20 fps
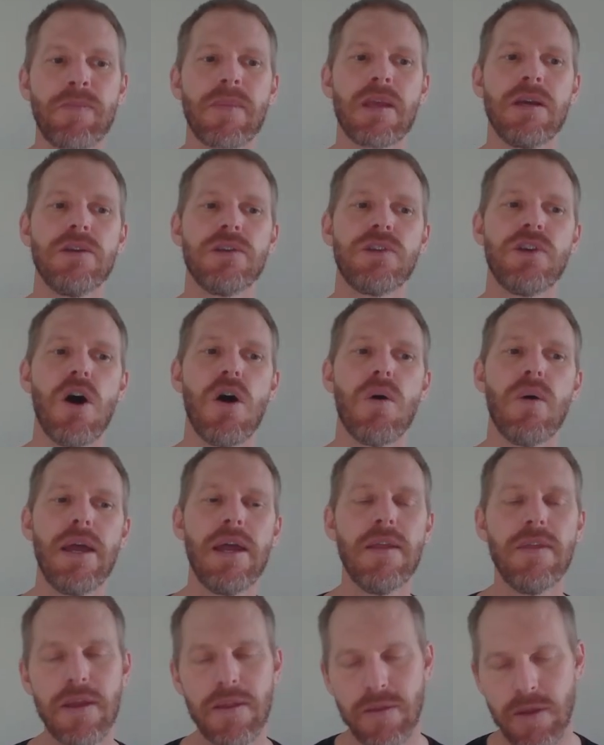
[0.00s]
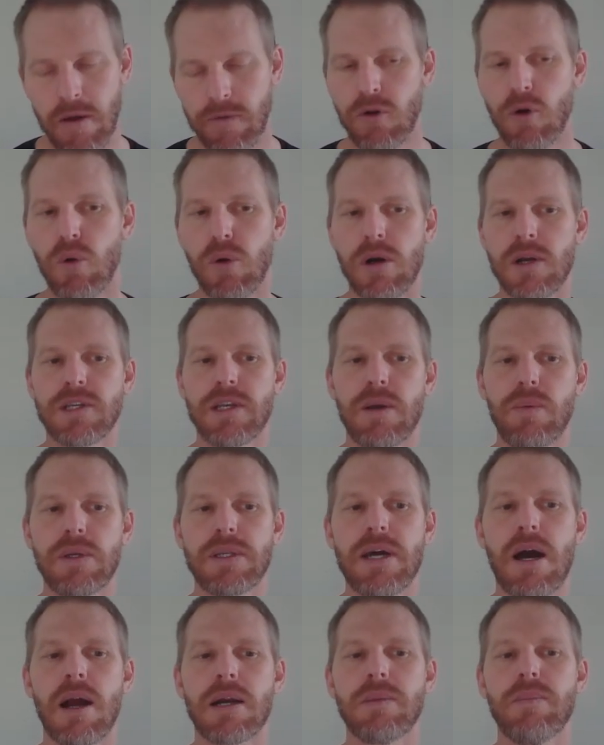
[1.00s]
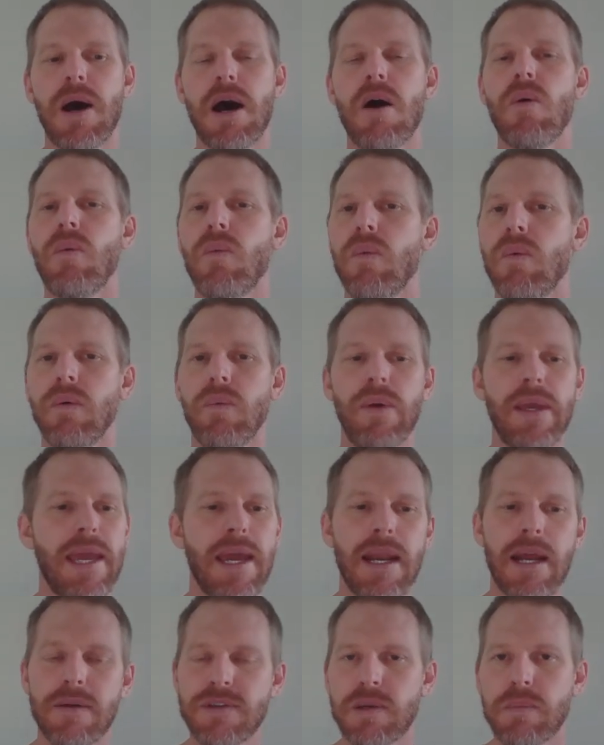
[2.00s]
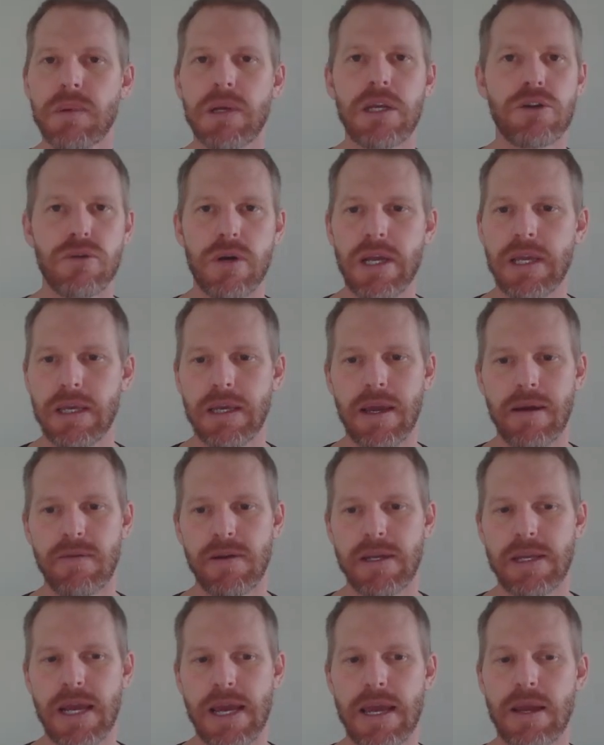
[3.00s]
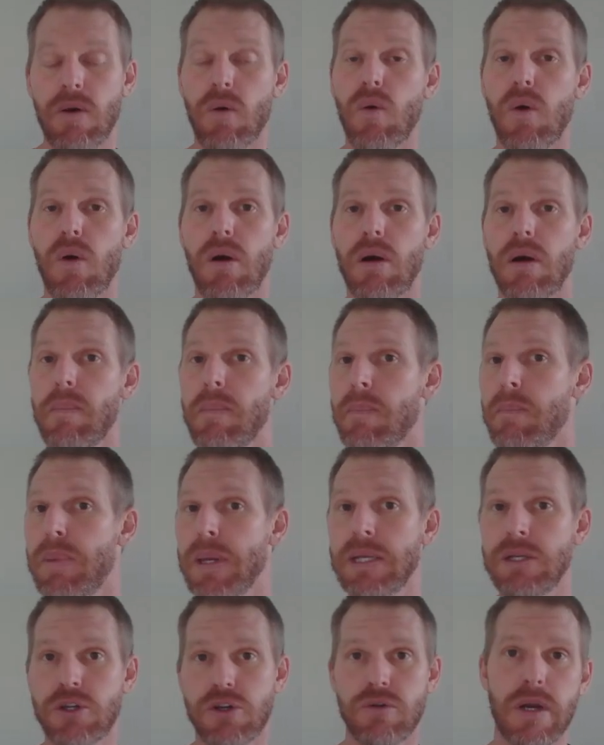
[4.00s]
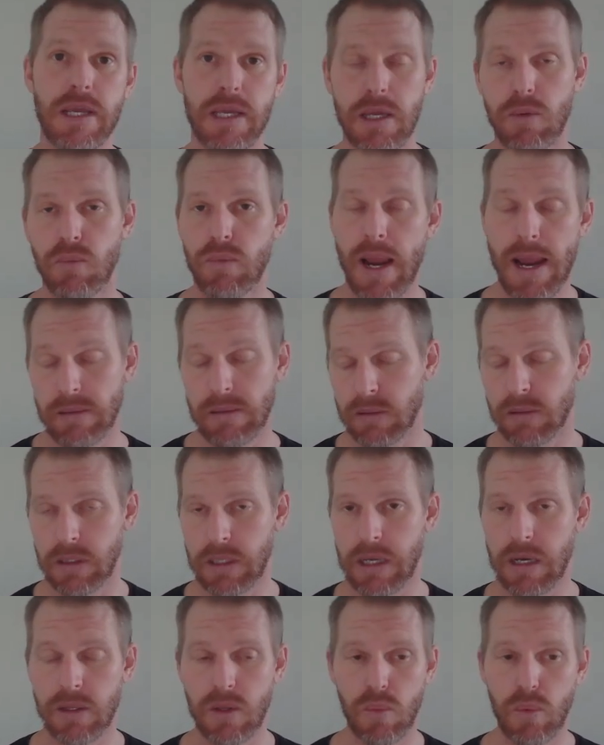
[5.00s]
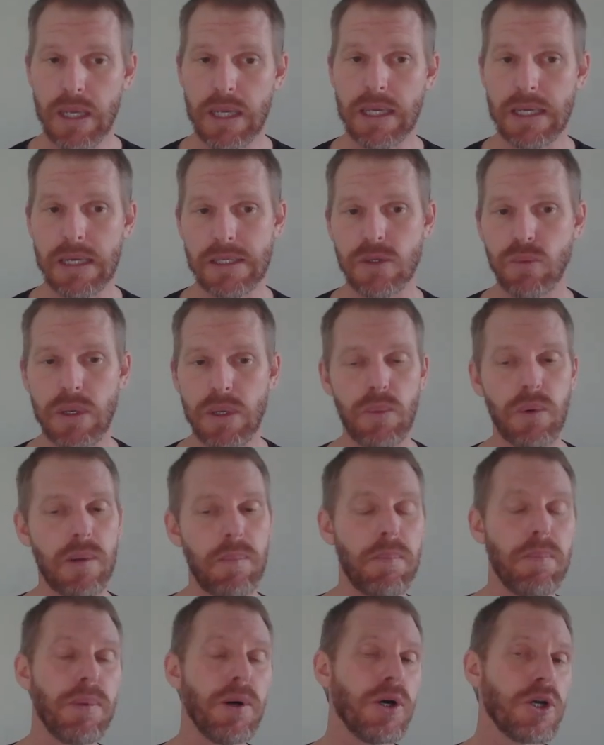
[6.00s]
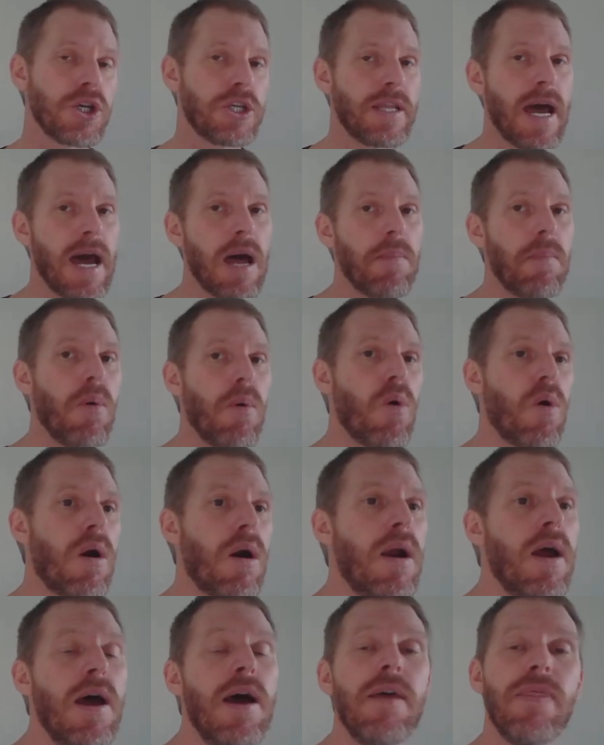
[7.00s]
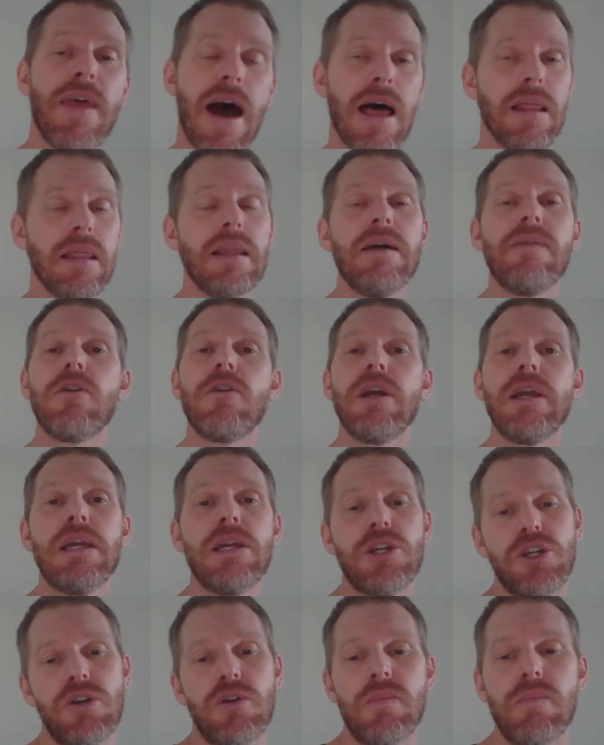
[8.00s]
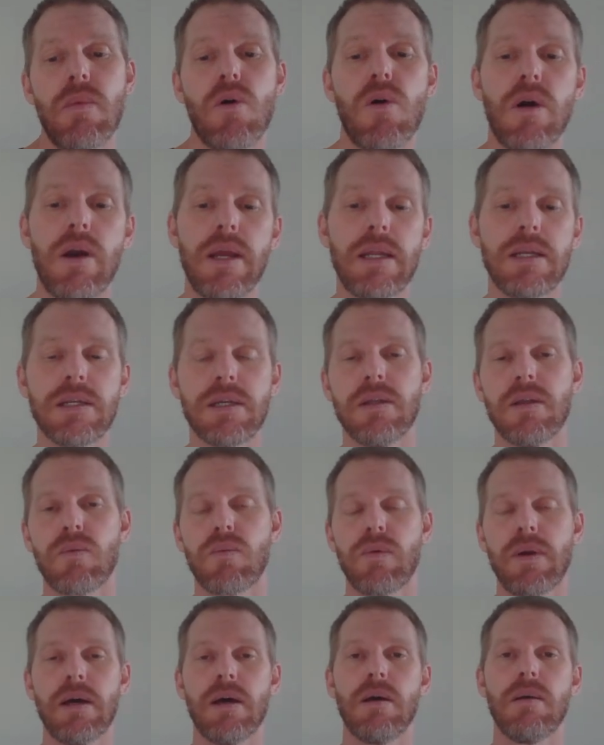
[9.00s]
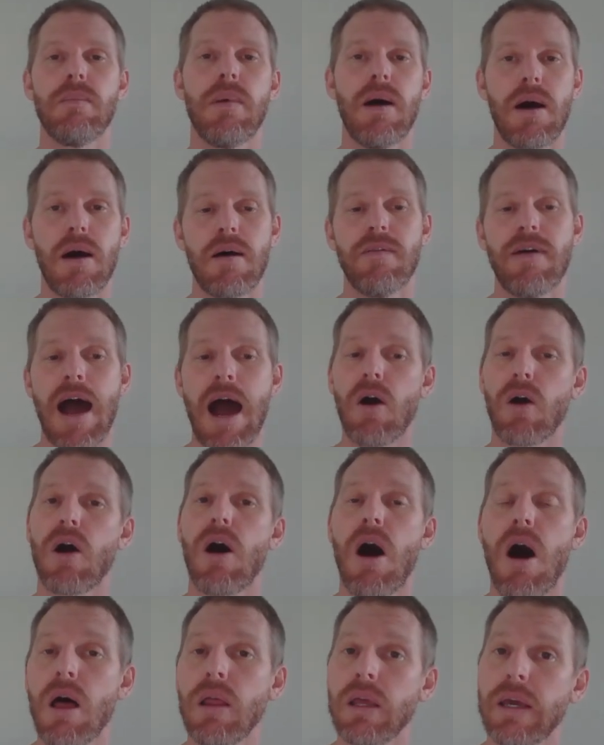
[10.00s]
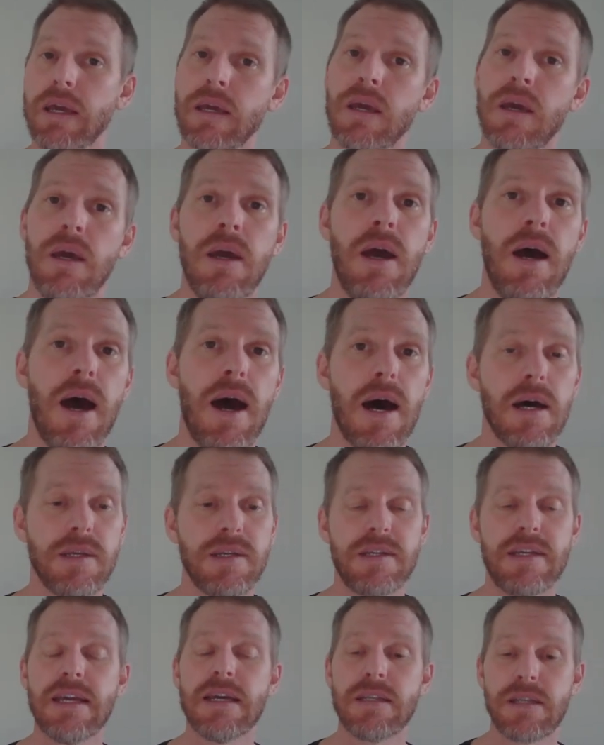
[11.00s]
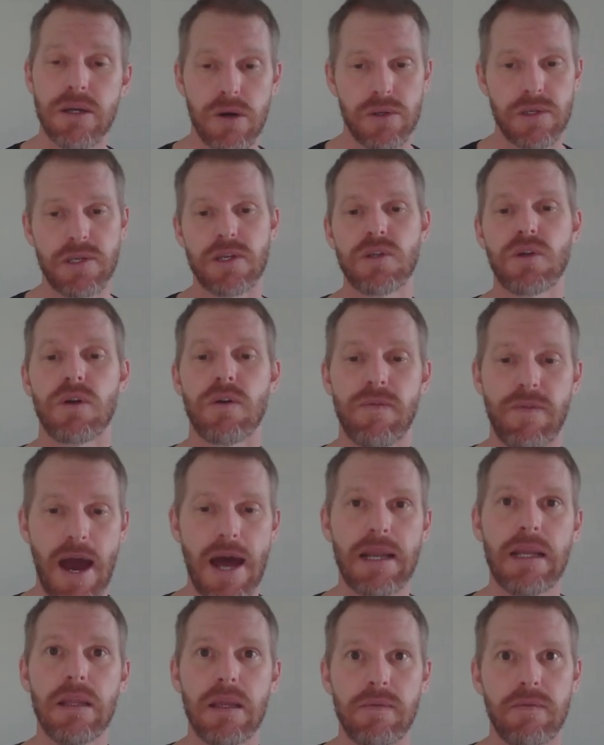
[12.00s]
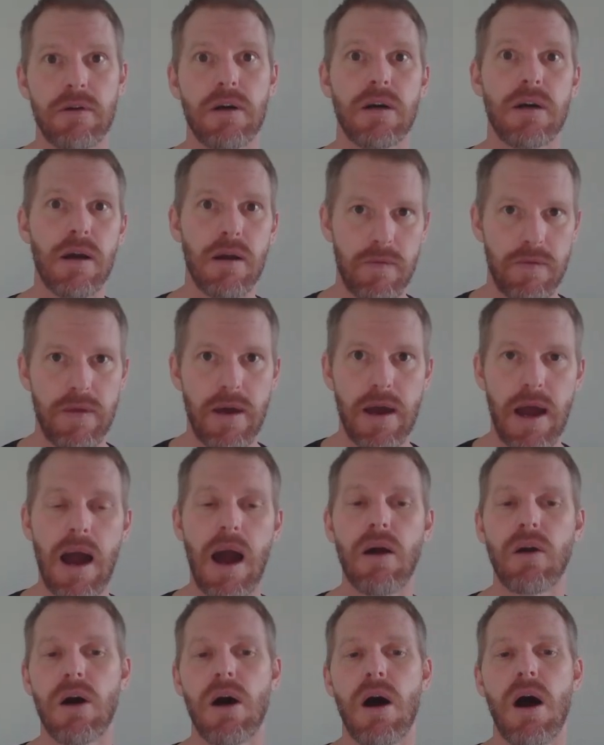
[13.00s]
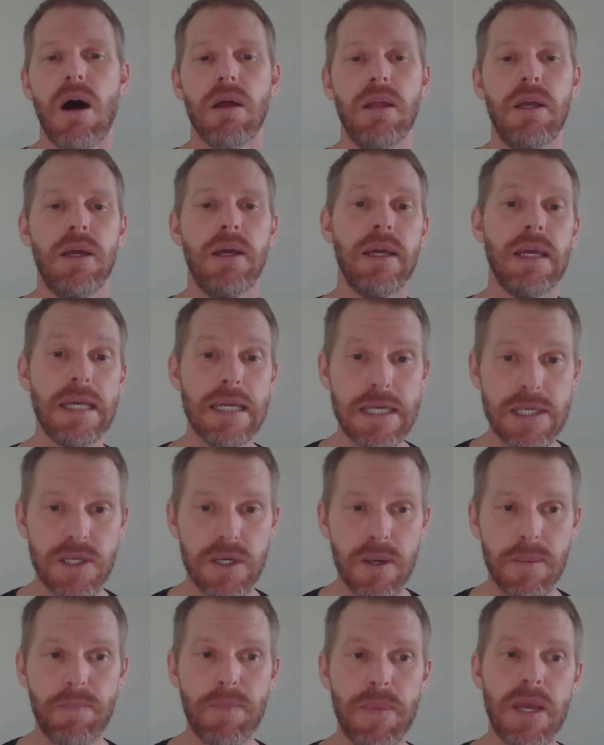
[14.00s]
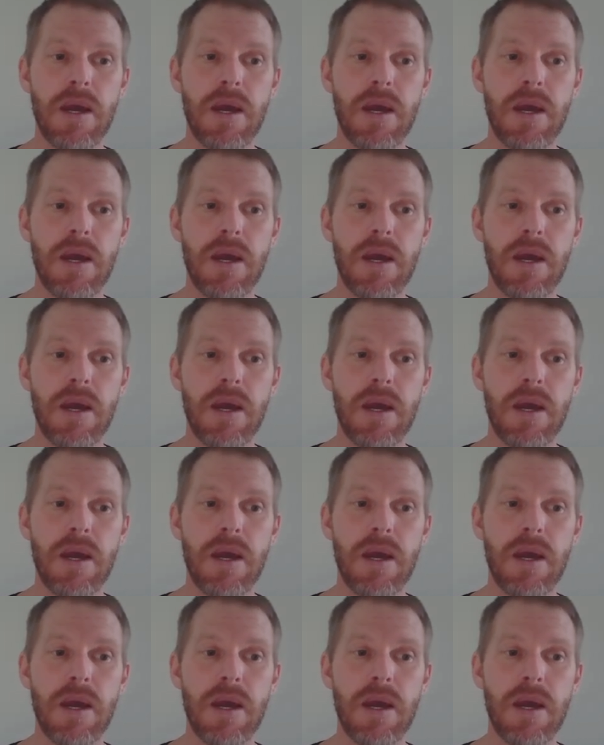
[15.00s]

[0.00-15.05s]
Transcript: So, and then of course, like we talked about, we can't have somebody drinking every day or binge drinking regularly on the weekends. We would push that liver issue more into the realm of alcoholic steatosis or fatty liver of the alcoholism.